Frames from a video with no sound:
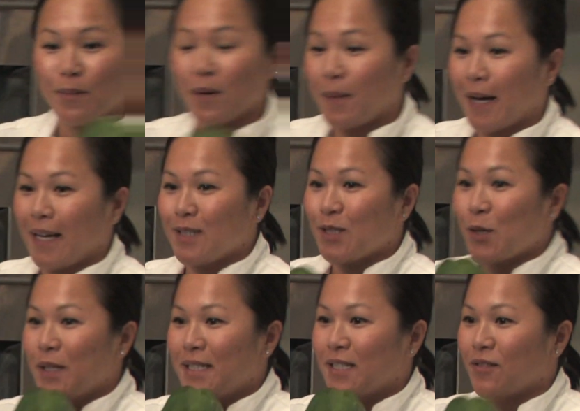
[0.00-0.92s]
papaya is
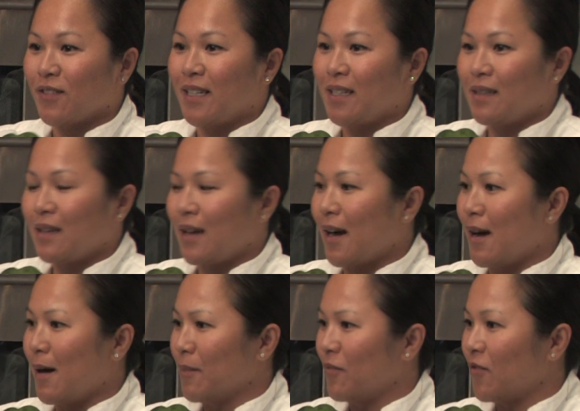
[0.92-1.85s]
totally different
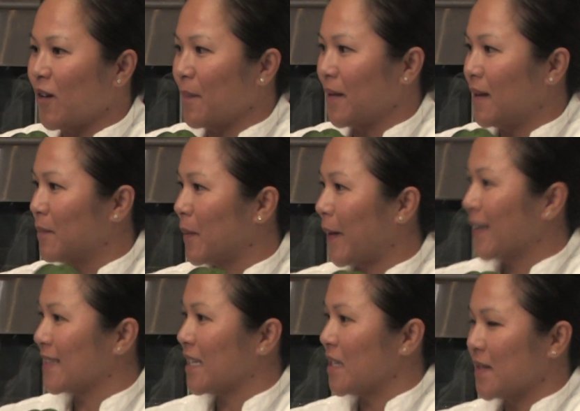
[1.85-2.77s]
from the
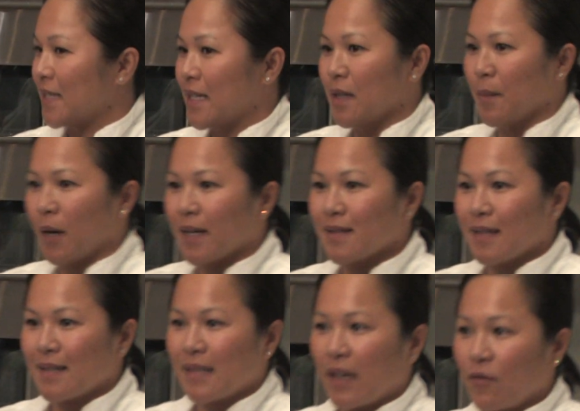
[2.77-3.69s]
papayas that you see in the markets
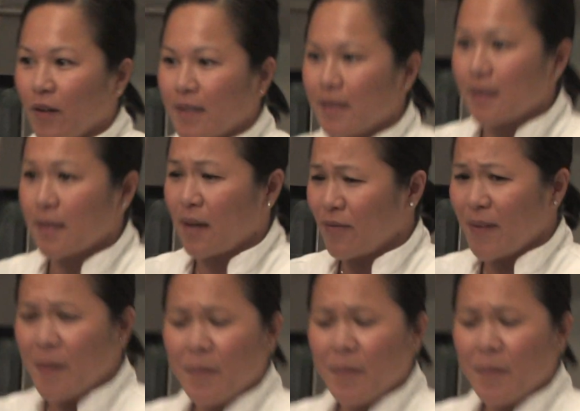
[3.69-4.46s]
like Safeways and stuff.